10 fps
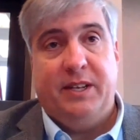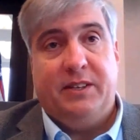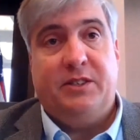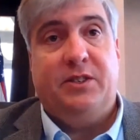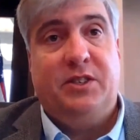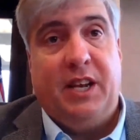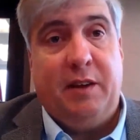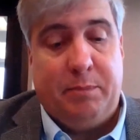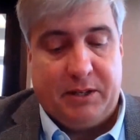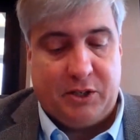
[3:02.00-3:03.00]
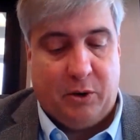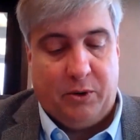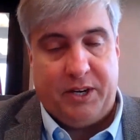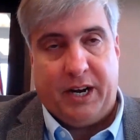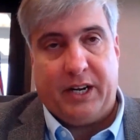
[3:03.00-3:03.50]
please visit
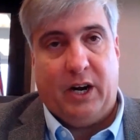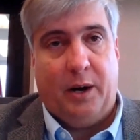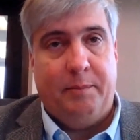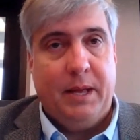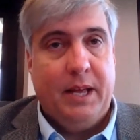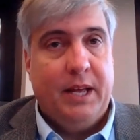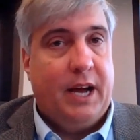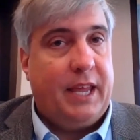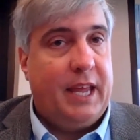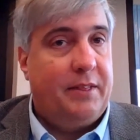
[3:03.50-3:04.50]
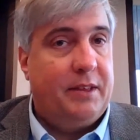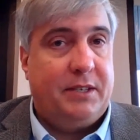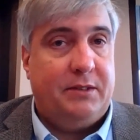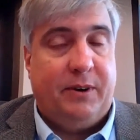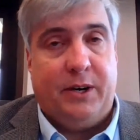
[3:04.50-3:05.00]
cityofpensacola.com.
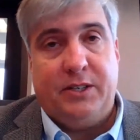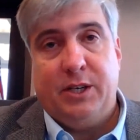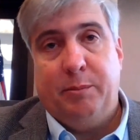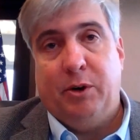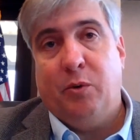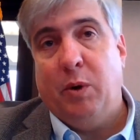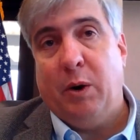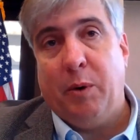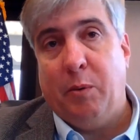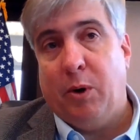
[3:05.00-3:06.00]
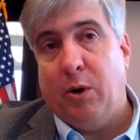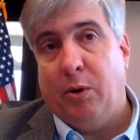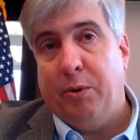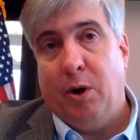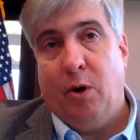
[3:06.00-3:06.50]
Again, this is very similar to where we
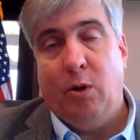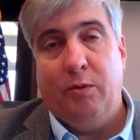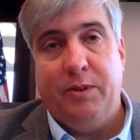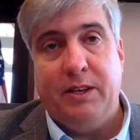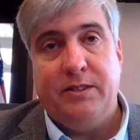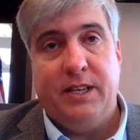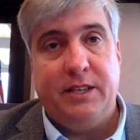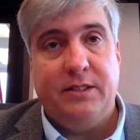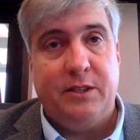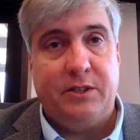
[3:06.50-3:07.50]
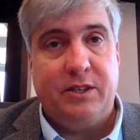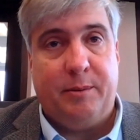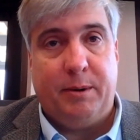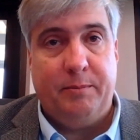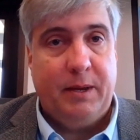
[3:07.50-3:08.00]
were on all of these things in
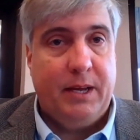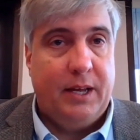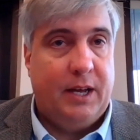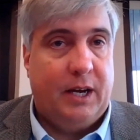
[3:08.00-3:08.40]
the summer.